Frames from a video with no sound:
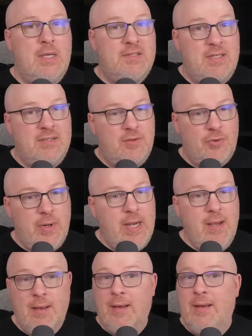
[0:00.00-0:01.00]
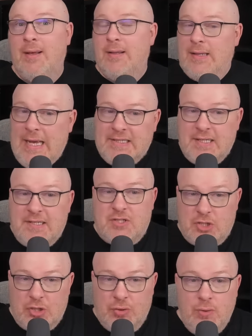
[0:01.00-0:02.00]
Season 3, like
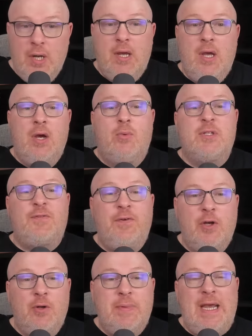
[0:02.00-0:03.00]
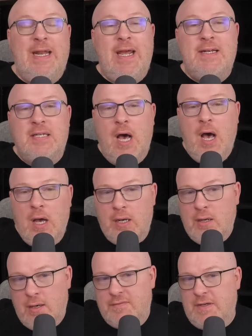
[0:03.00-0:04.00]
Season 2, was filmed in a ton
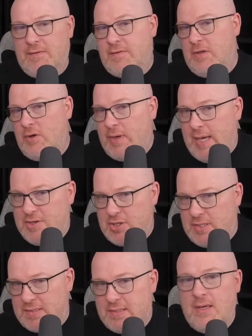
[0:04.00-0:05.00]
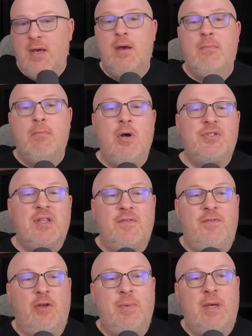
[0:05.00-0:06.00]
of different locations. Most of the
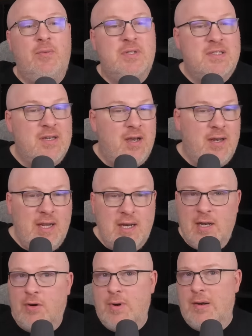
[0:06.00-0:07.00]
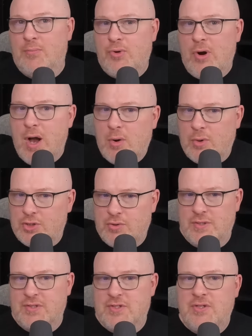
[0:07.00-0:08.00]
filming was done in and around Prague, where
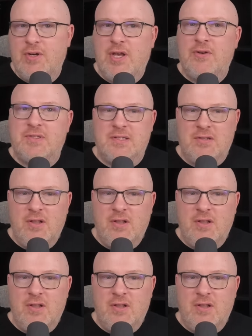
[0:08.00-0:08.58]
Jordan Studios is